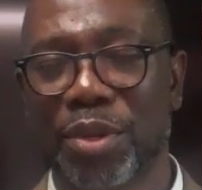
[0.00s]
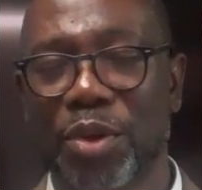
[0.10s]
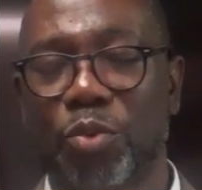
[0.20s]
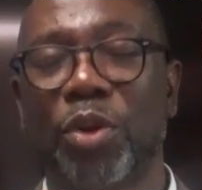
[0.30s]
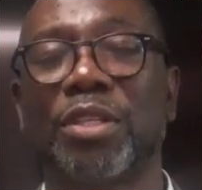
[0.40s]

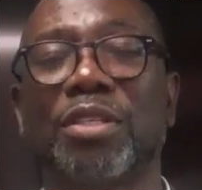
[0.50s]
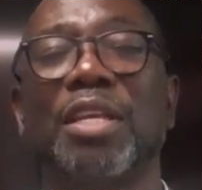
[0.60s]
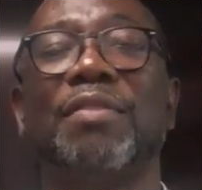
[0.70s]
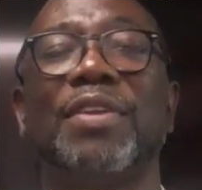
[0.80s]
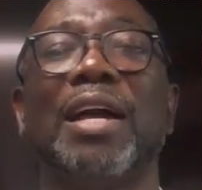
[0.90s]

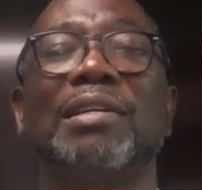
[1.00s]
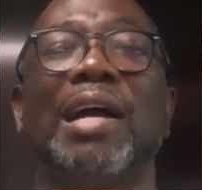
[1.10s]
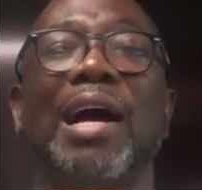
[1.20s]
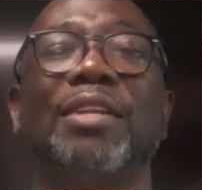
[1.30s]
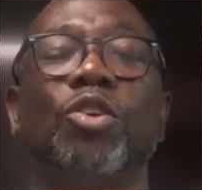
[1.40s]
Receive now,
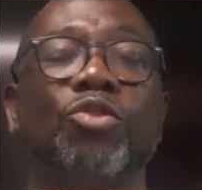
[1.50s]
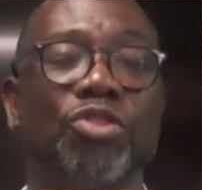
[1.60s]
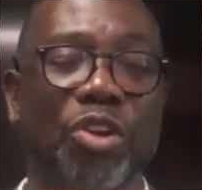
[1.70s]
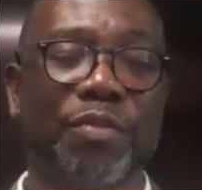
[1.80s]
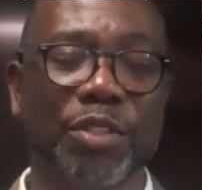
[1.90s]
God, your
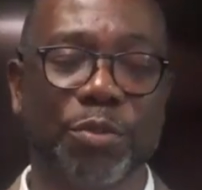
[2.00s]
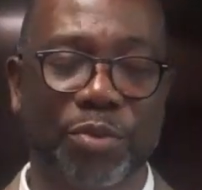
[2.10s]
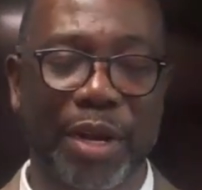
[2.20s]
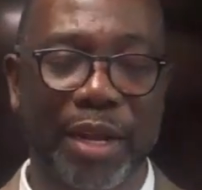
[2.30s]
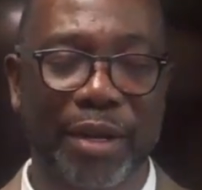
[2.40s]
servant's
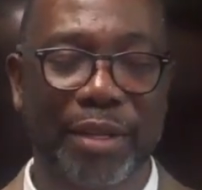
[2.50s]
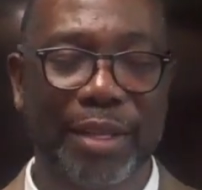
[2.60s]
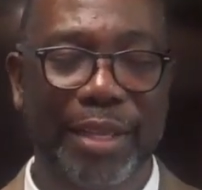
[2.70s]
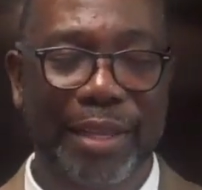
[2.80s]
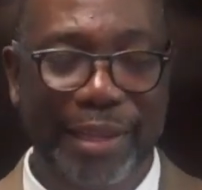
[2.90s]
prayer
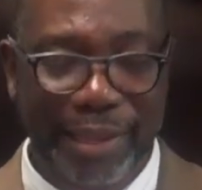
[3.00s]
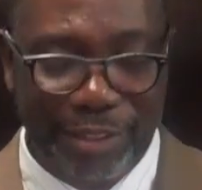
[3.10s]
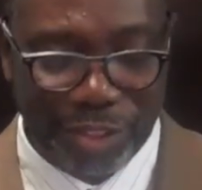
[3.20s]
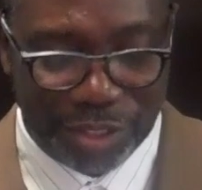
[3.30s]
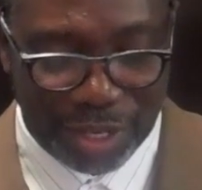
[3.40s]

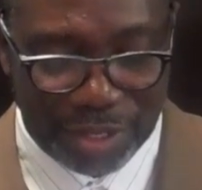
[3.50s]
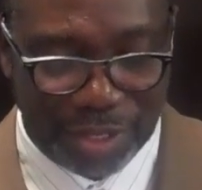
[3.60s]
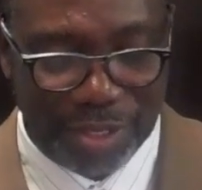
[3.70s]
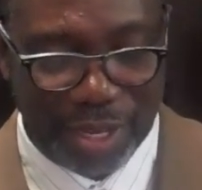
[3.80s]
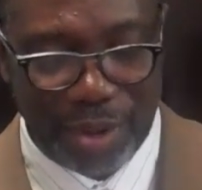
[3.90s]
in
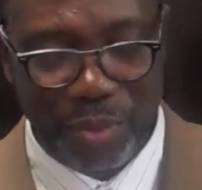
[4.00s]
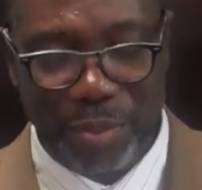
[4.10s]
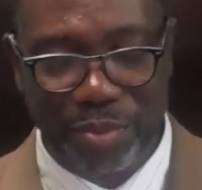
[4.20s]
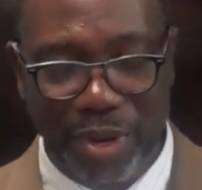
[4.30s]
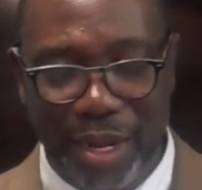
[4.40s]
Jesus' name we
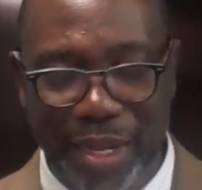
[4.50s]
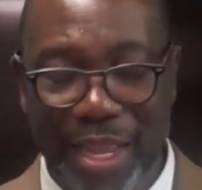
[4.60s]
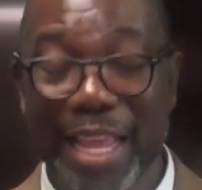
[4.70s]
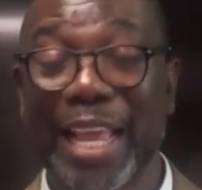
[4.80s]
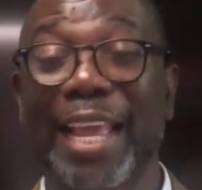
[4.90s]
pray.
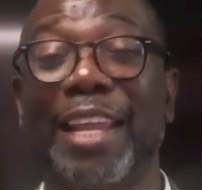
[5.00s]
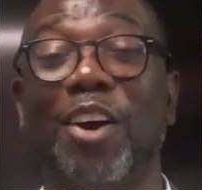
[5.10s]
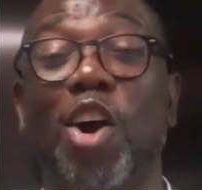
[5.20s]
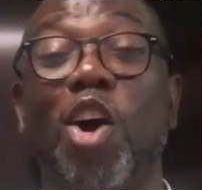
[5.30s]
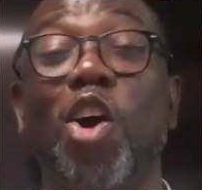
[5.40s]
And
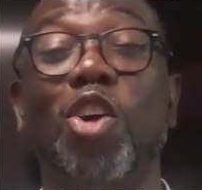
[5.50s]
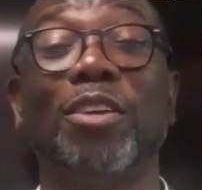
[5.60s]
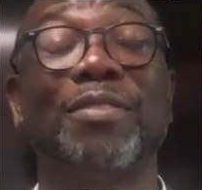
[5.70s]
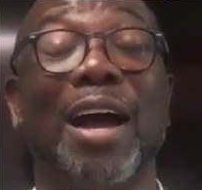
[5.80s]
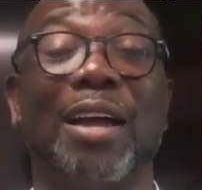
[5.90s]

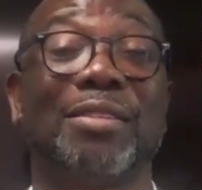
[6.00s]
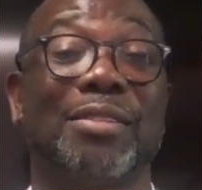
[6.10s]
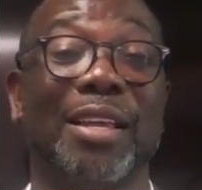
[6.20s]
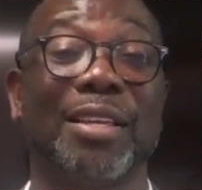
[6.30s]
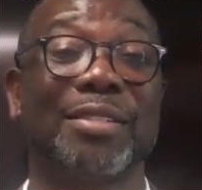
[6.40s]
all of God's
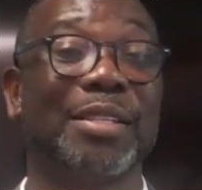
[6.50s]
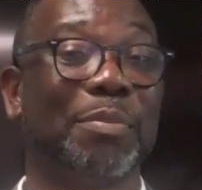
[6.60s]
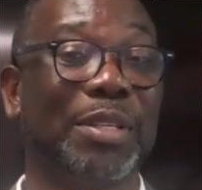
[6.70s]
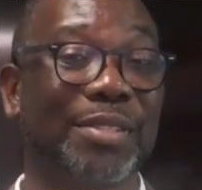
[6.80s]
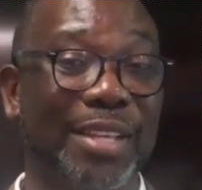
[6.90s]
saints
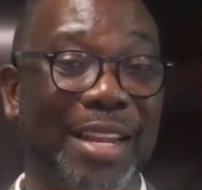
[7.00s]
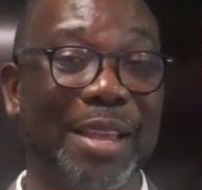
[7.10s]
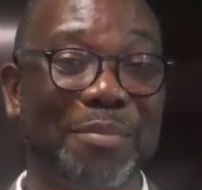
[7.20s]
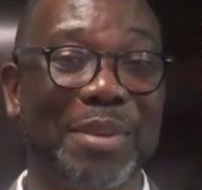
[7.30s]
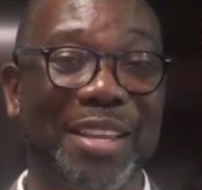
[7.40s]
simply said,
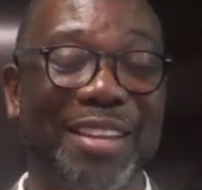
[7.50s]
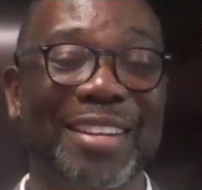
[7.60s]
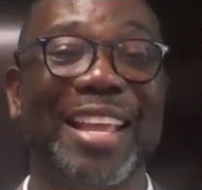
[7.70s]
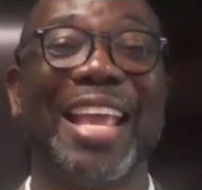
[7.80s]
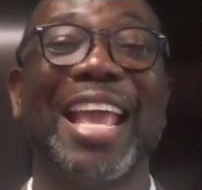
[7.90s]
Amen,
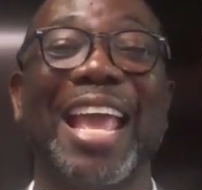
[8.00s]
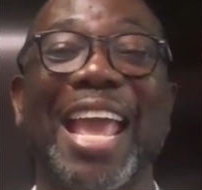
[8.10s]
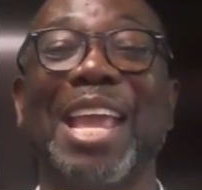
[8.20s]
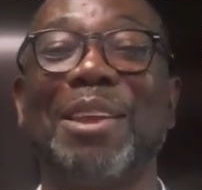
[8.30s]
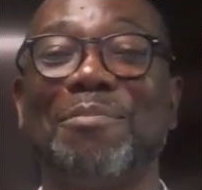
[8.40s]

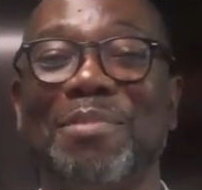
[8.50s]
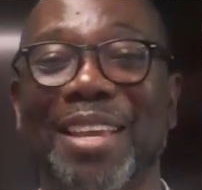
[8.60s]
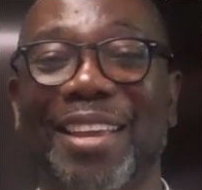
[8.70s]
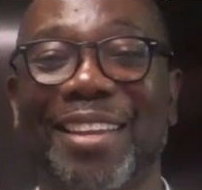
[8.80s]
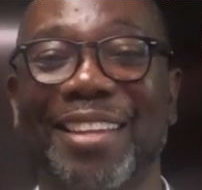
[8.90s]

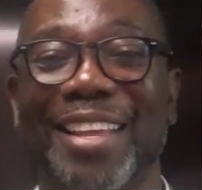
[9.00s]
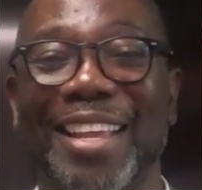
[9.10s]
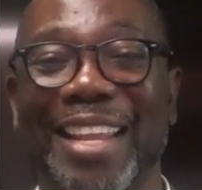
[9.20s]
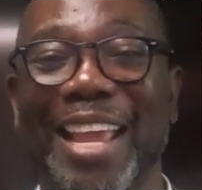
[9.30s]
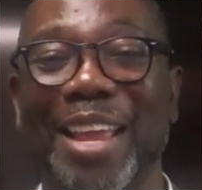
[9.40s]
Amen,
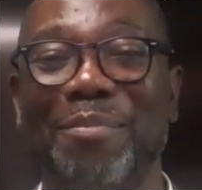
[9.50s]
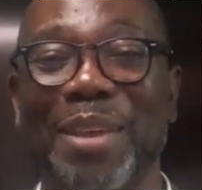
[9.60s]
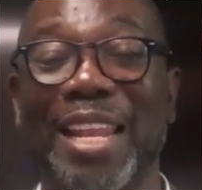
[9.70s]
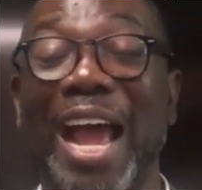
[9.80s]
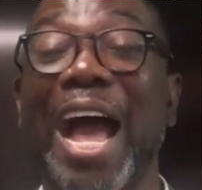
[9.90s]
and
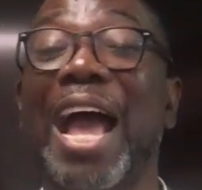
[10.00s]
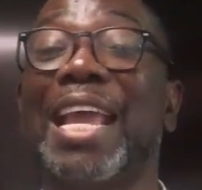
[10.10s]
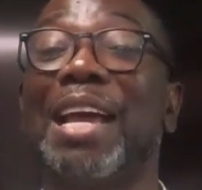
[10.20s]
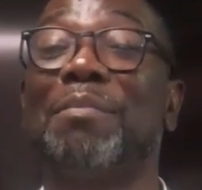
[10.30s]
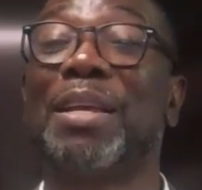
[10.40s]
Amen. I
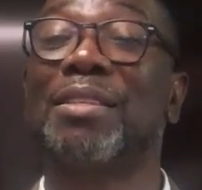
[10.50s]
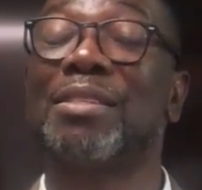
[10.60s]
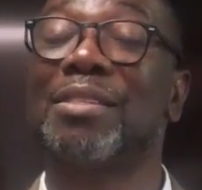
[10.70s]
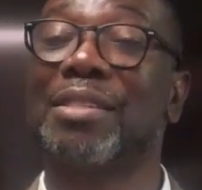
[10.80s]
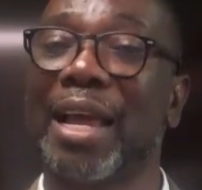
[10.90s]
am
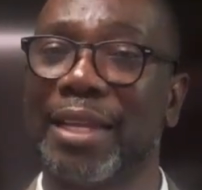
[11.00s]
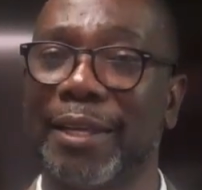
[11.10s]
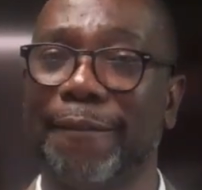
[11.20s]
excited.